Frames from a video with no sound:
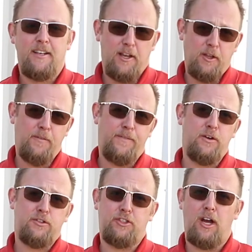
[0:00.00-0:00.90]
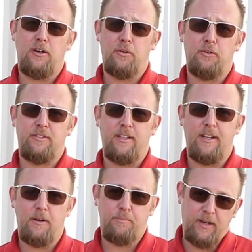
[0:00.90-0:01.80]
Hello folks, John Goldstein
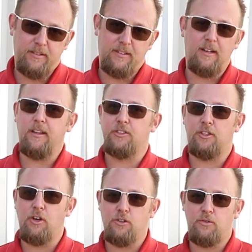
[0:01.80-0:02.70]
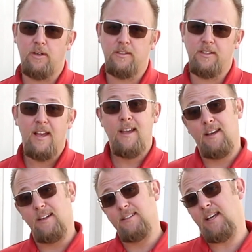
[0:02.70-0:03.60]
here, president of Leisure Coachworks.
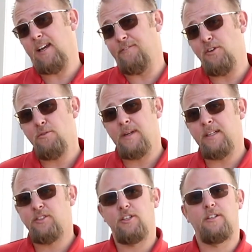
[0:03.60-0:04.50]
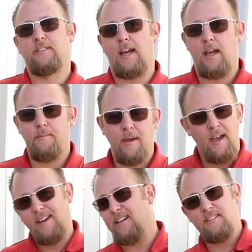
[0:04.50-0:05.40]
Gonna take a few minutes of your time,
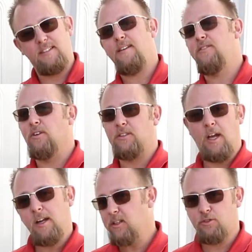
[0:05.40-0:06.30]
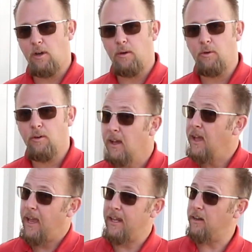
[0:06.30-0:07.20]
gonna save you a ton of trouble,
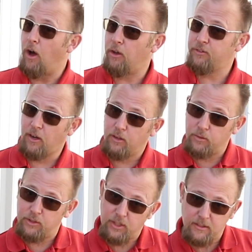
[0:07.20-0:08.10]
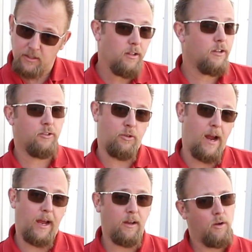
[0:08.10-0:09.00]
and it all starts with just a little
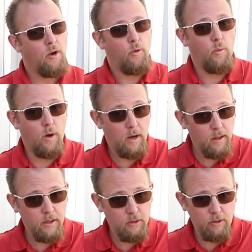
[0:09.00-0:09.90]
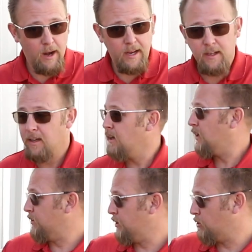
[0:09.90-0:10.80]
crack. What a little crack?
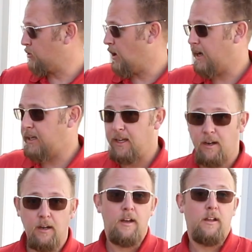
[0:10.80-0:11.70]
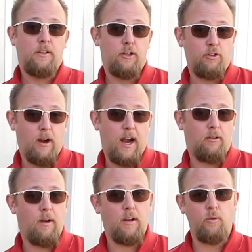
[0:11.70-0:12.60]
Little crack here, little crack
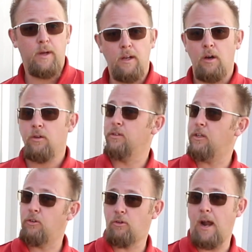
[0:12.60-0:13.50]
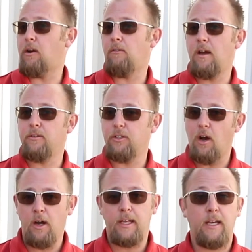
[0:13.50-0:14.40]
around a window, little crack around your
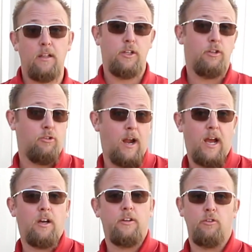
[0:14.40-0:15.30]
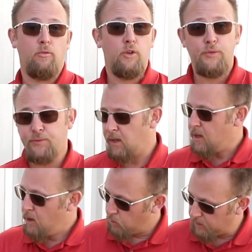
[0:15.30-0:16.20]
awning, little crack on your roof.
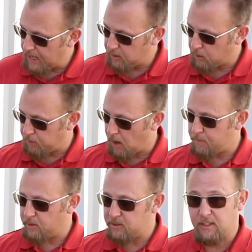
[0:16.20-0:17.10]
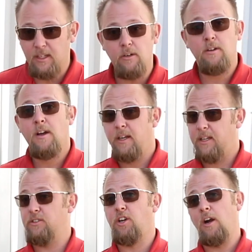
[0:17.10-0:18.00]
Without the proper seal,
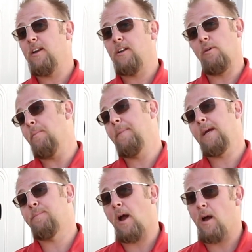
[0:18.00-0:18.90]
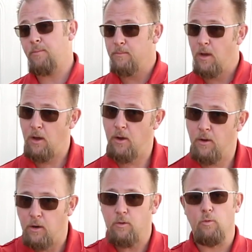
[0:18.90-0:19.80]
can turn into a big problem
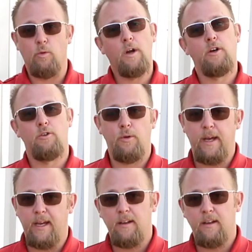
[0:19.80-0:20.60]
real quick.